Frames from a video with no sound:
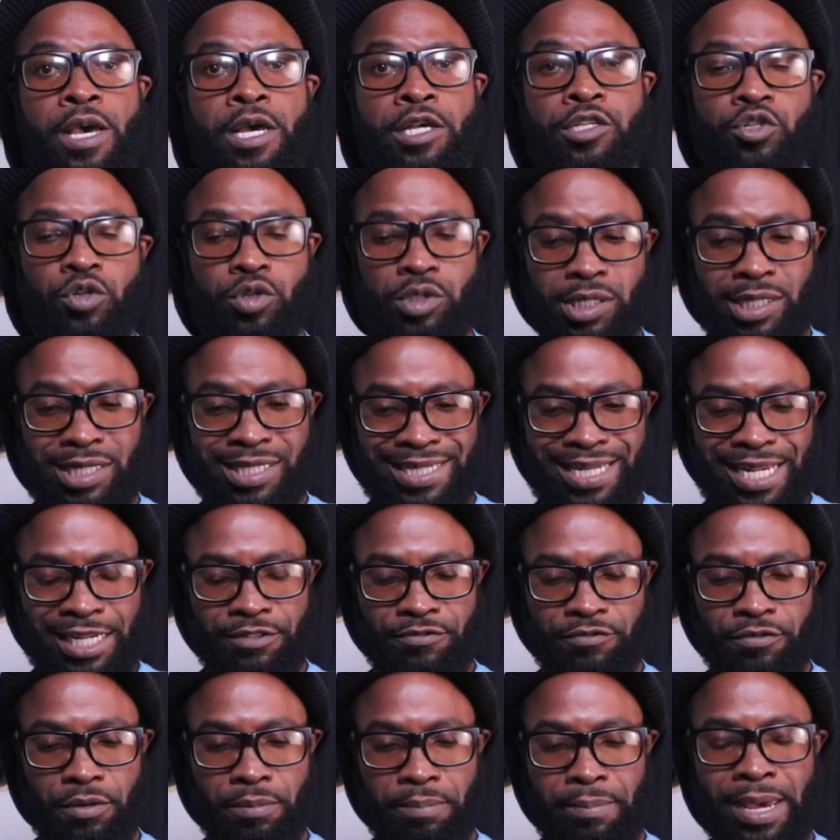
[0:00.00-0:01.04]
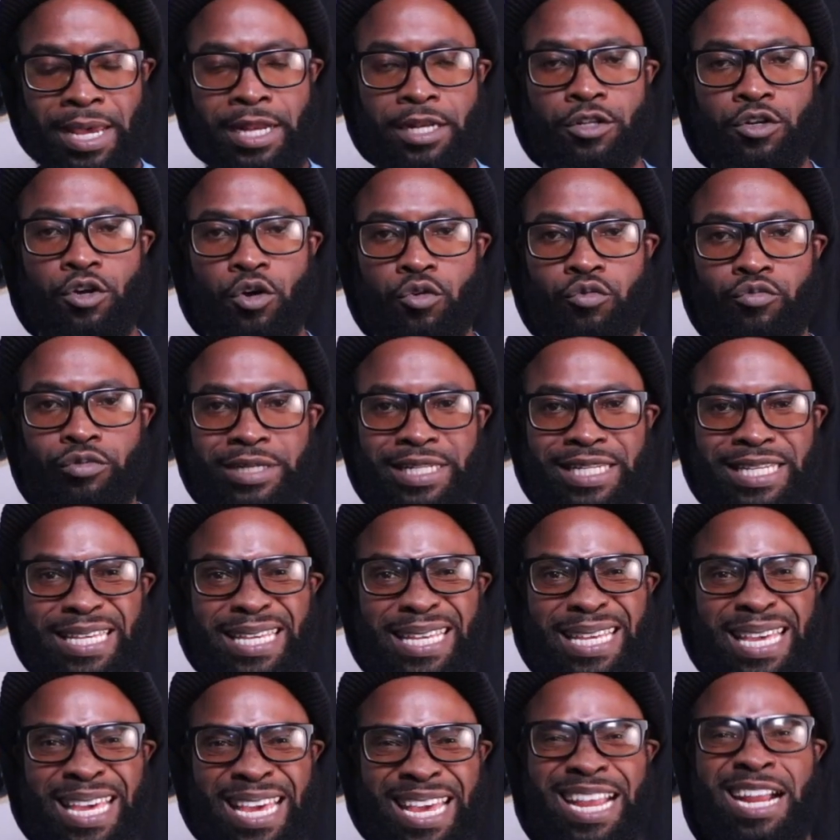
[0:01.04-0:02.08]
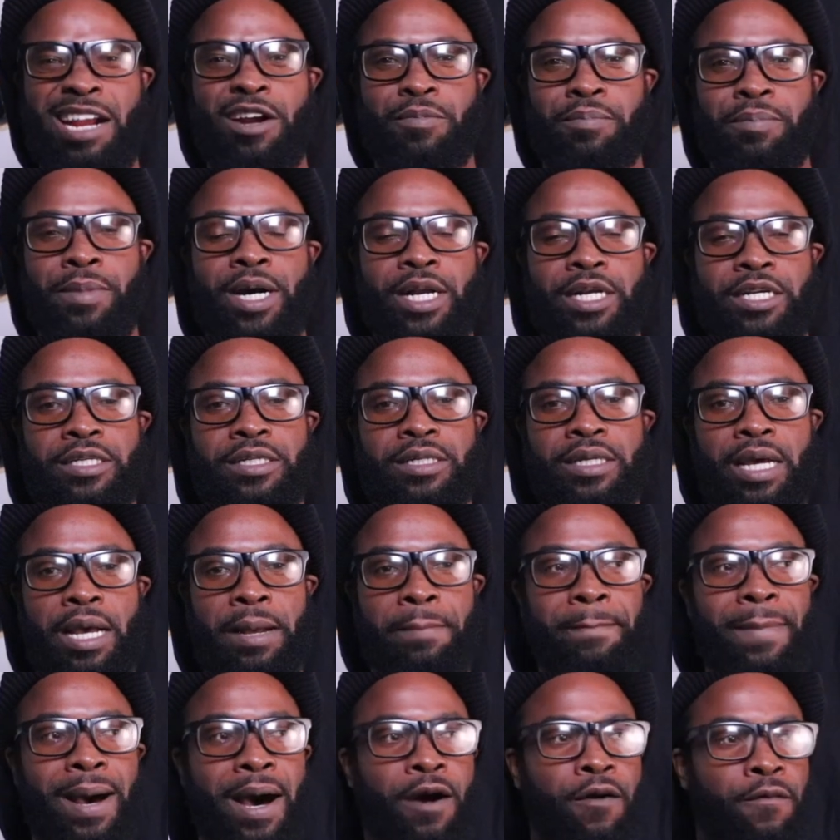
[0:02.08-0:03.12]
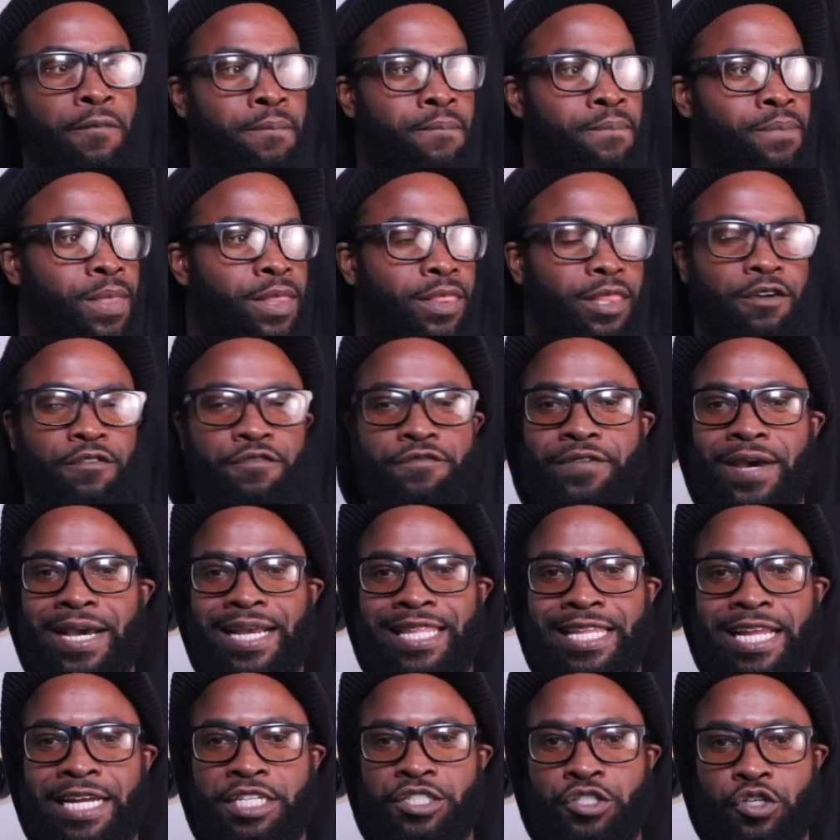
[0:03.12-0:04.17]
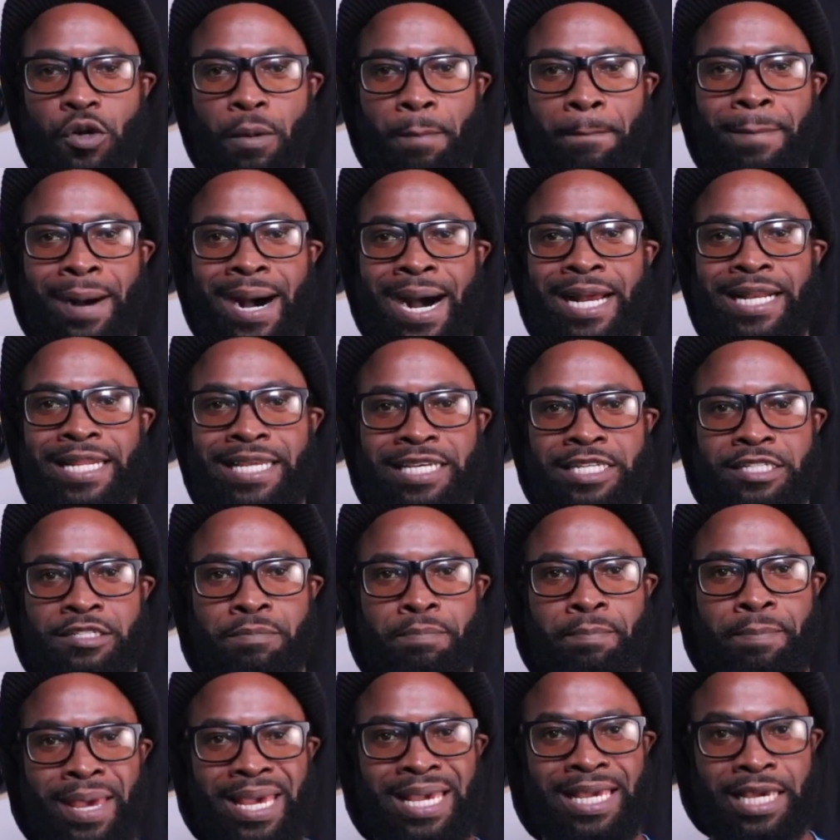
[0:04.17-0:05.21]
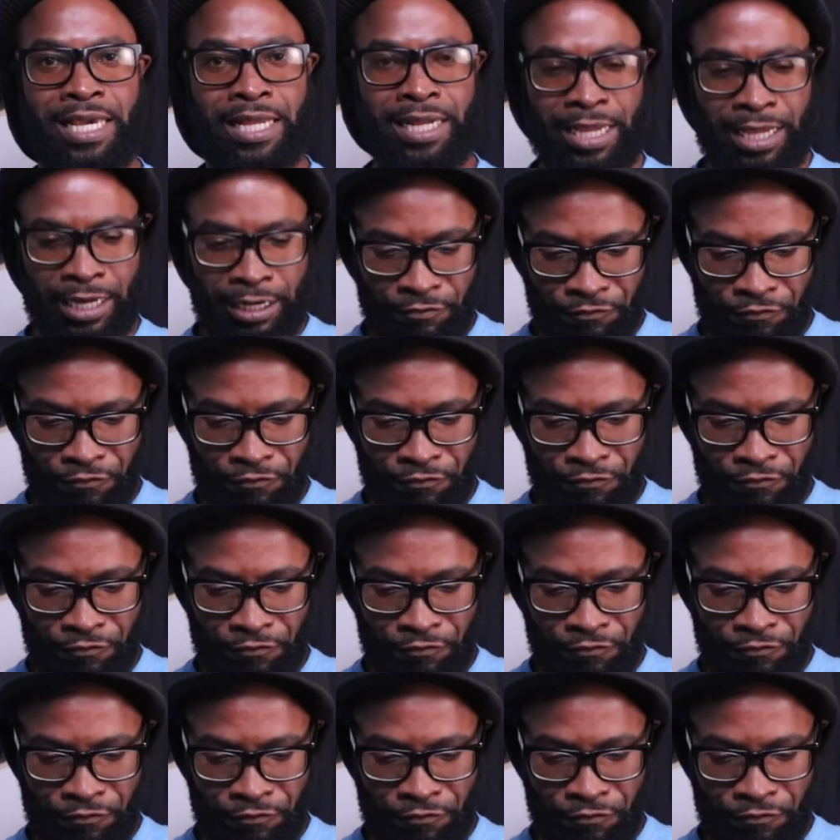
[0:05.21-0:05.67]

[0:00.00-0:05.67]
So successful men don't really care much about the fact that your body is banging. In